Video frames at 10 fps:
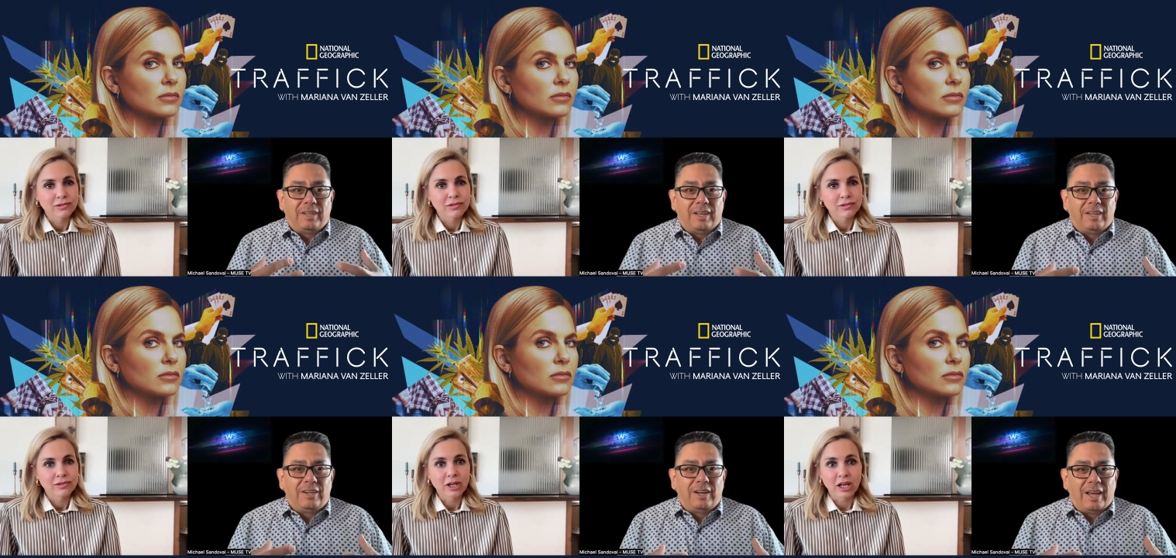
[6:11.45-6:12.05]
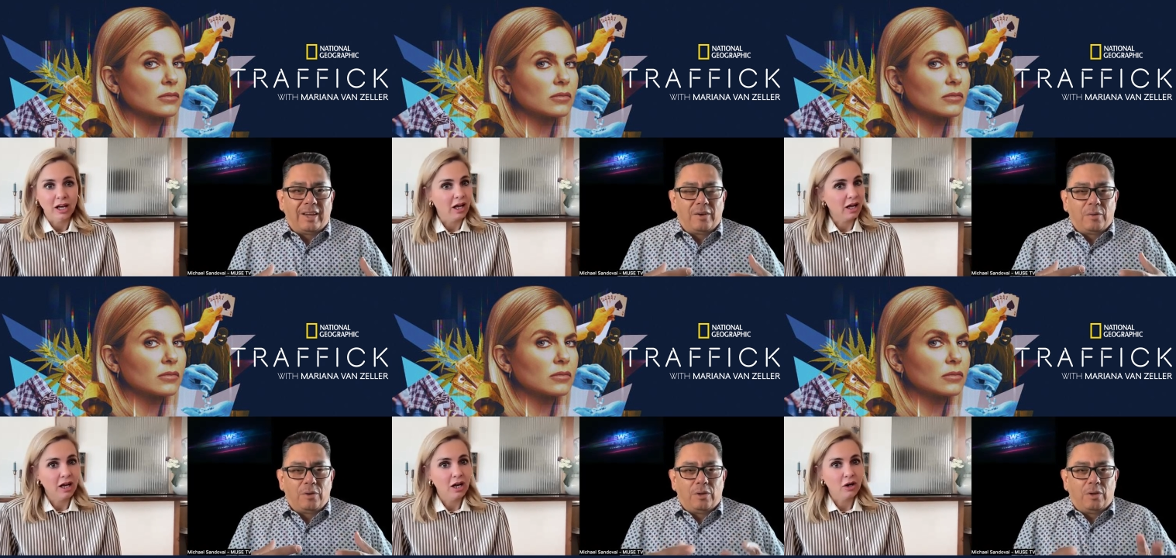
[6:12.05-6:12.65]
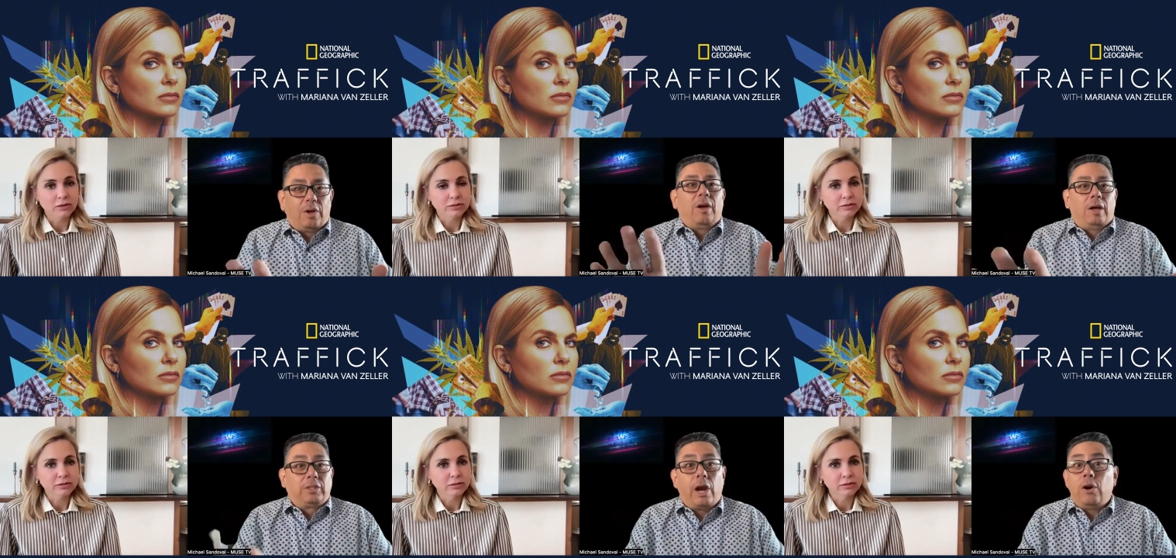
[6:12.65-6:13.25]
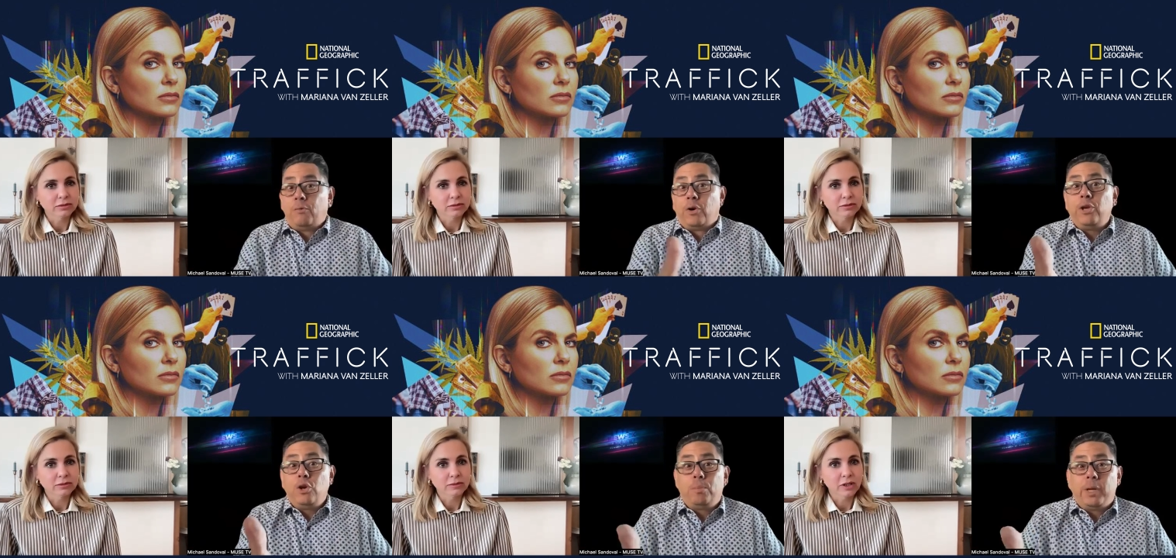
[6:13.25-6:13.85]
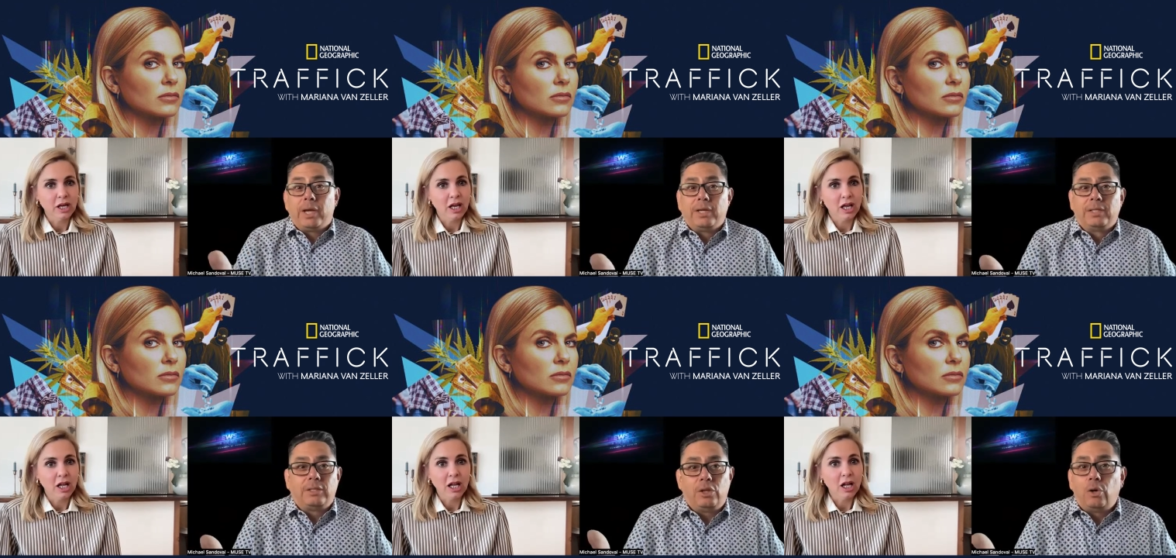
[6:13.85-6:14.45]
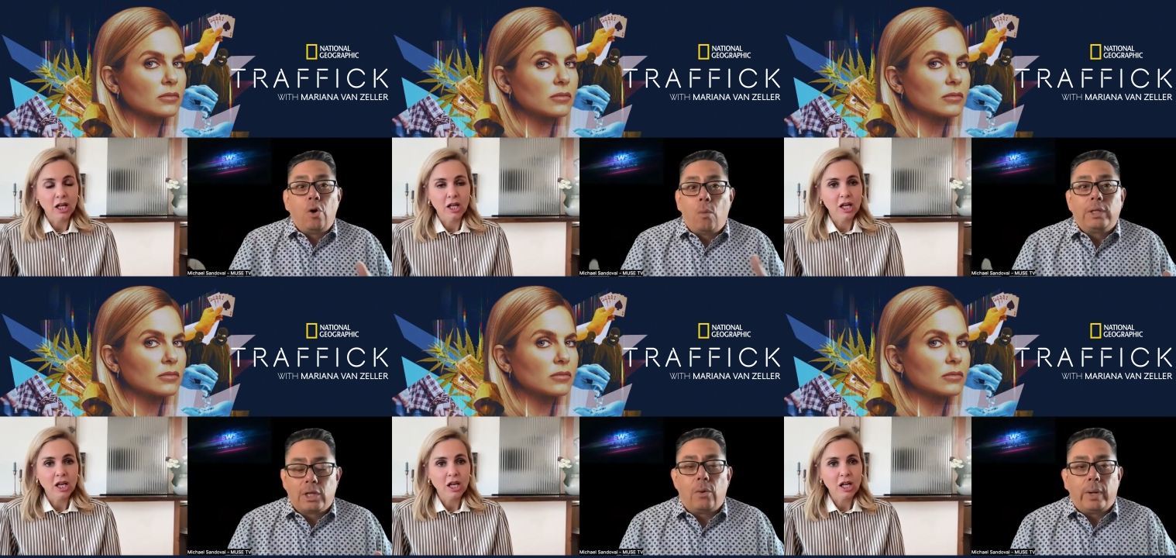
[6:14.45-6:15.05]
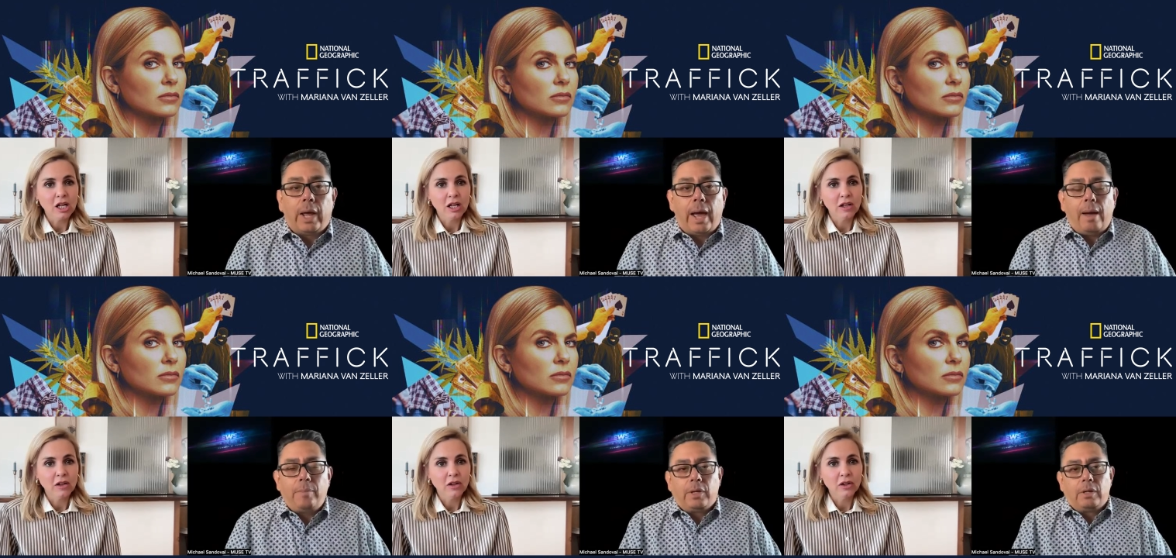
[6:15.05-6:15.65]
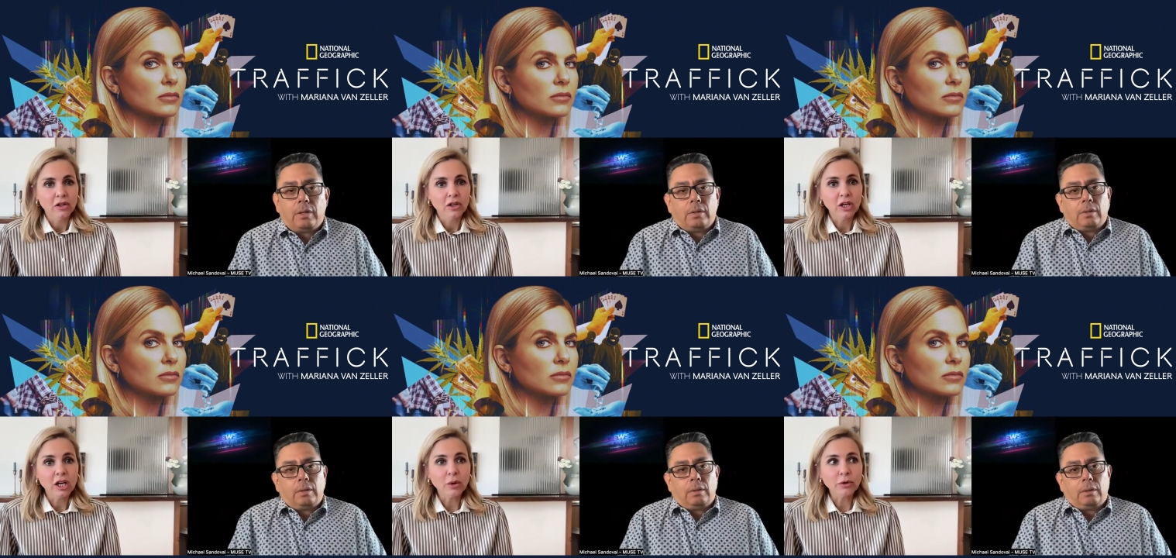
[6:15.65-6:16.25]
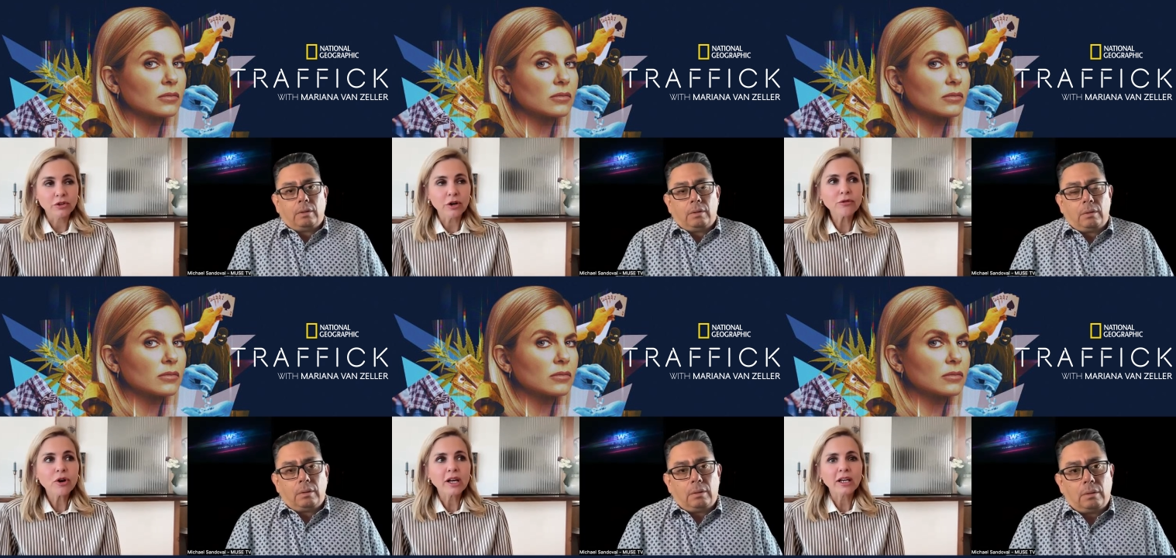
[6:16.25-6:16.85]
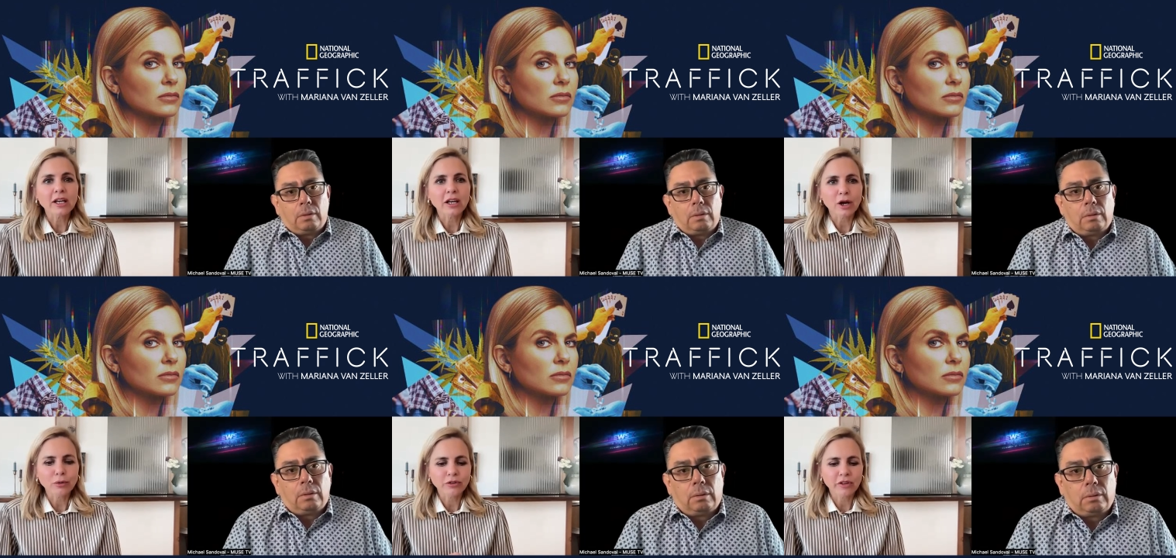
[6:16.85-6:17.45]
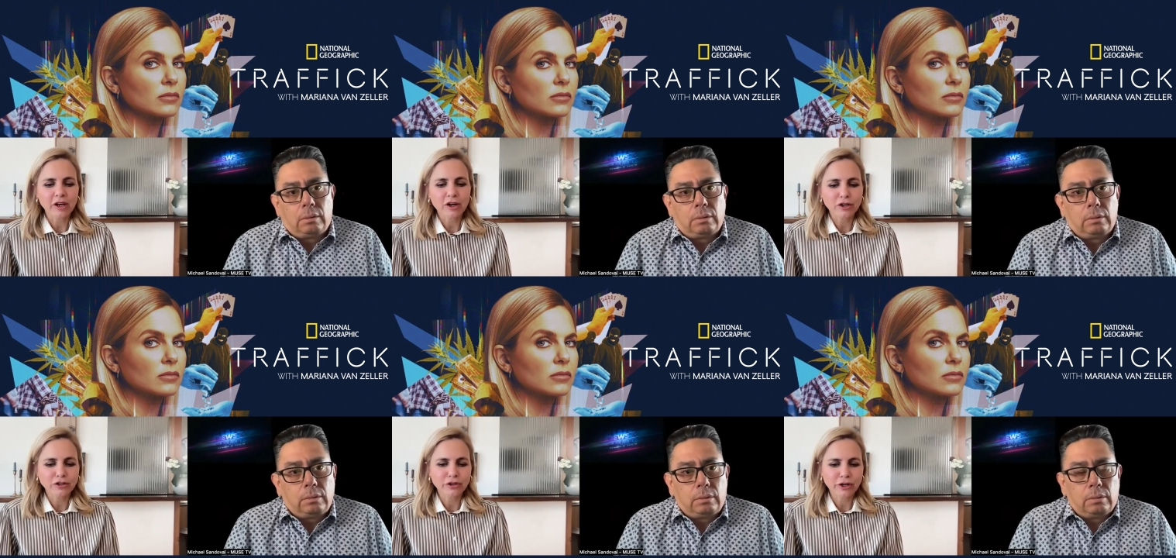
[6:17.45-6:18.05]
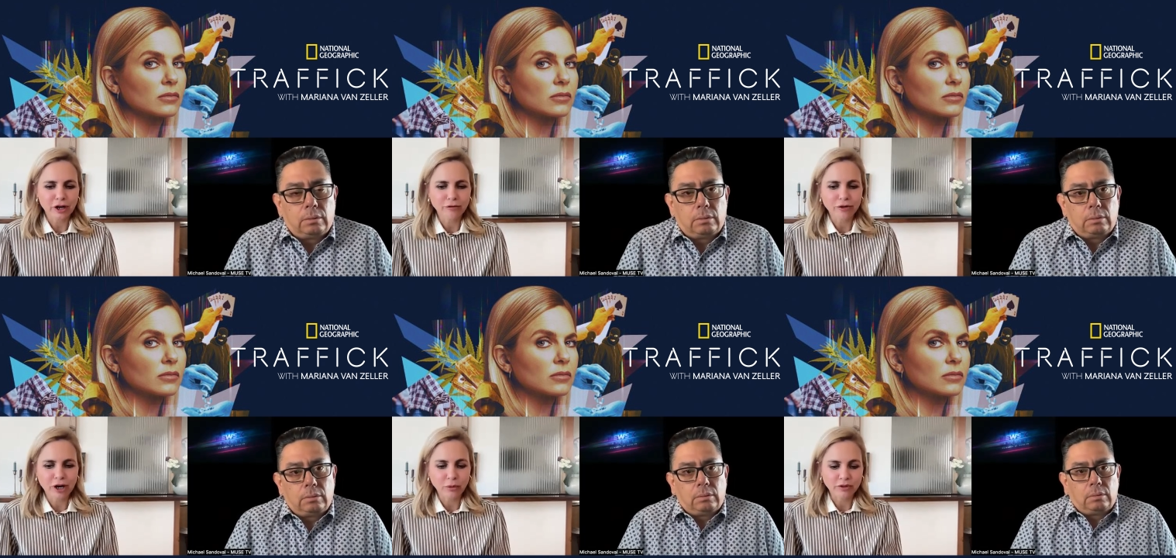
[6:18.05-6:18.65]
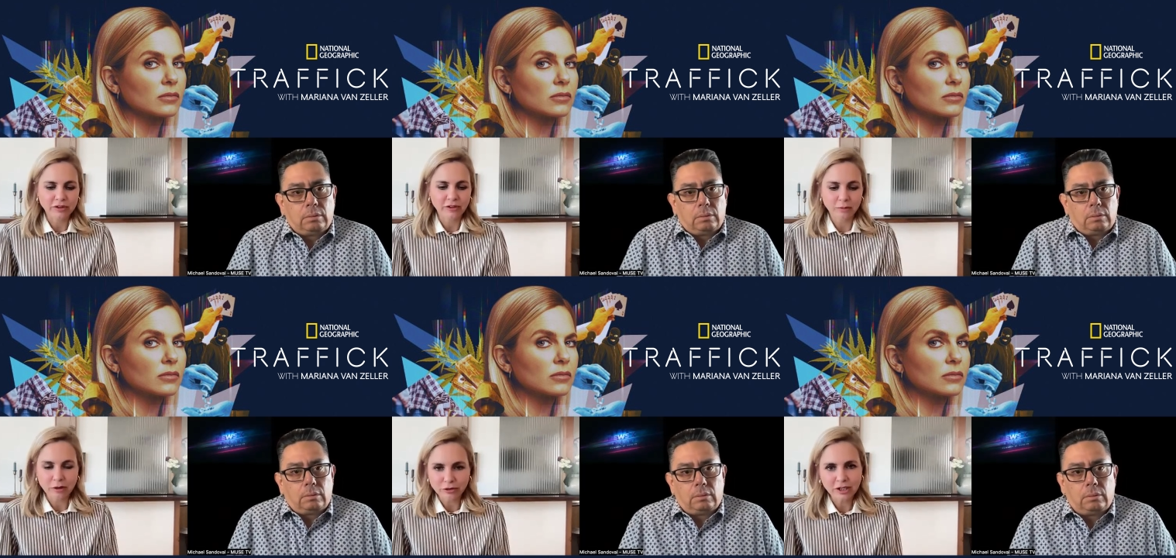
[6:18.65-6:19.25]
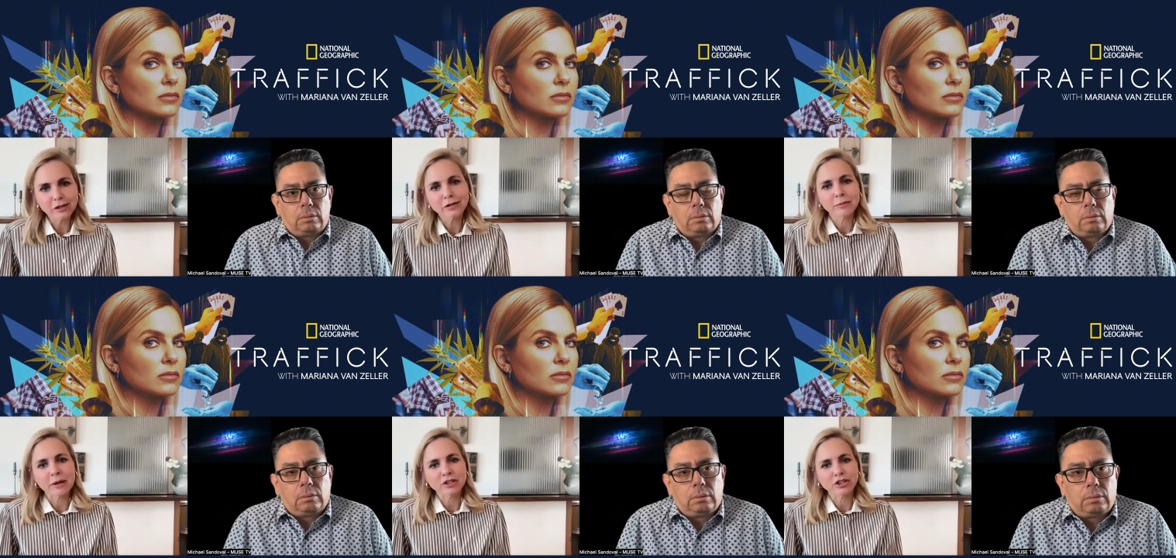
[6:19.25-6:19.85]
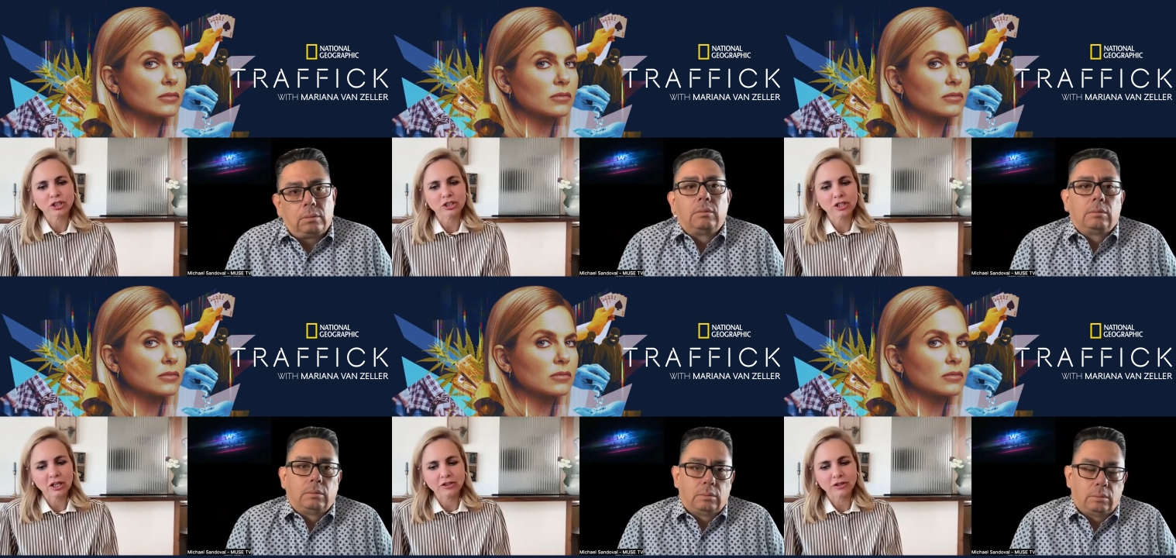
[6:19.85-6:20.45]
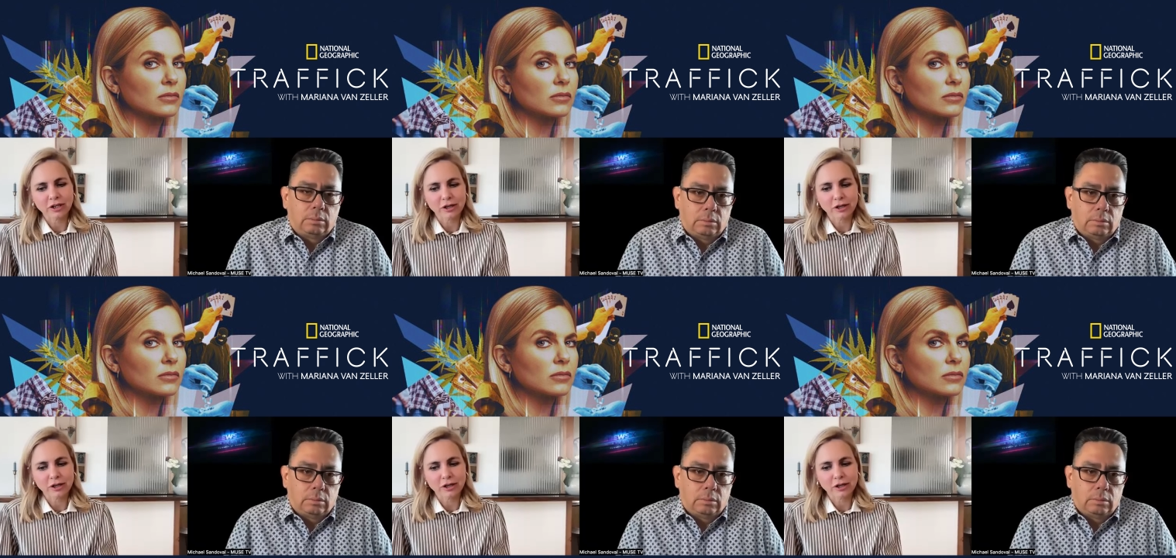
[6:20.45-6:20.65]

Speaker 1: a little like oh. scared for you because you don't know what's going to happen.
Speaker 2: It was nerve wracking. I was there under the cover. I was in this Beverly Hills mansion under the